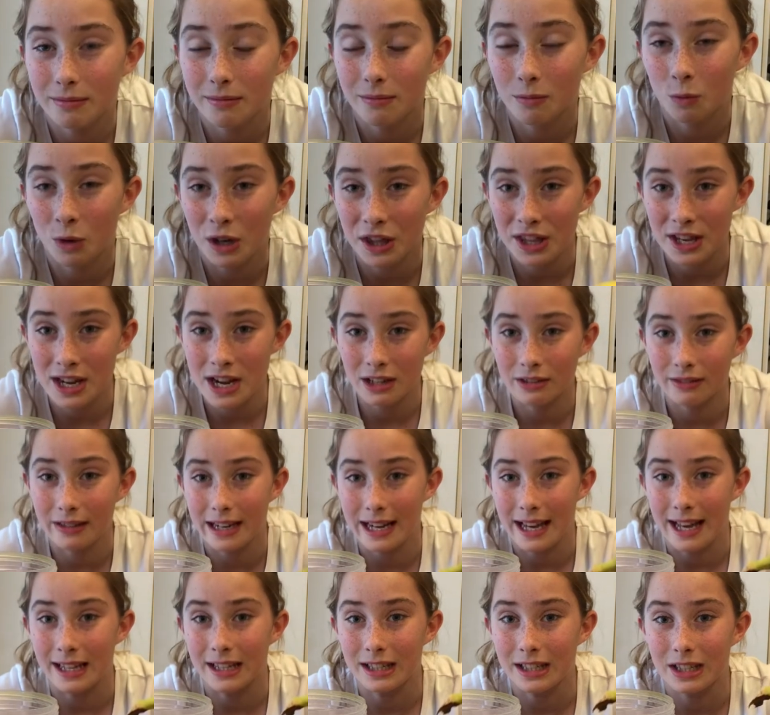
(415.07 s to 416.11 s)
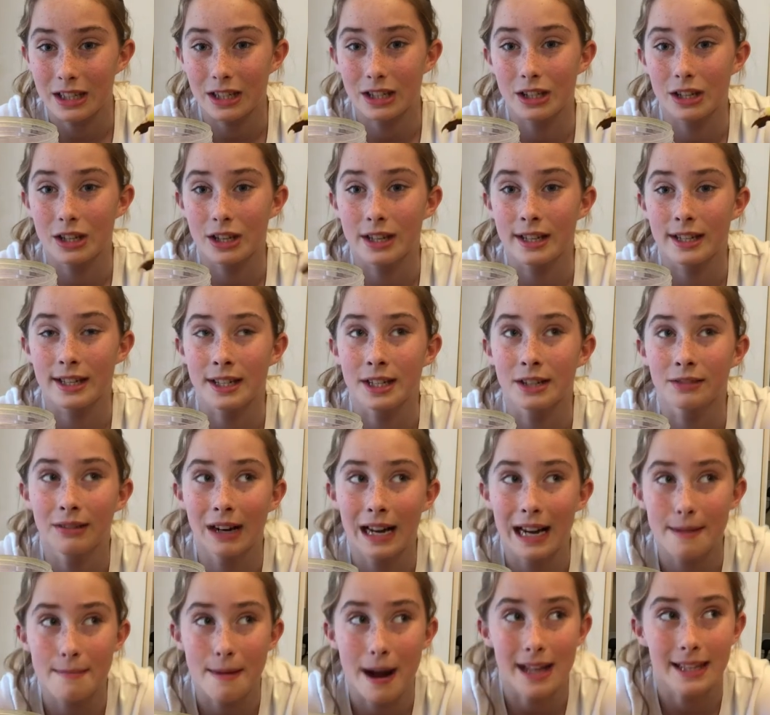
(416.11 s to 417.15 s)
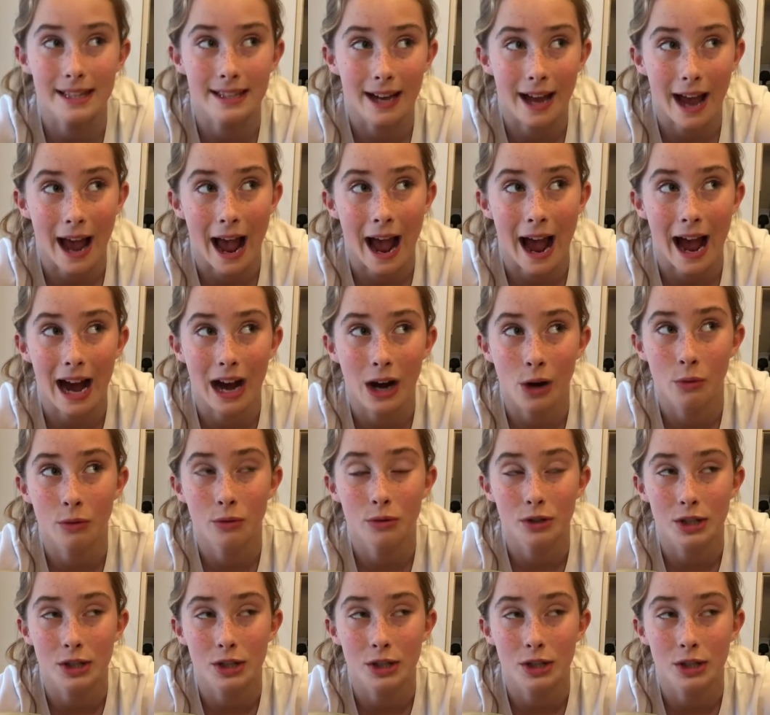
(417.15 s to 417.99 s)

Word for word: With the ingredients, it doesn't really matter how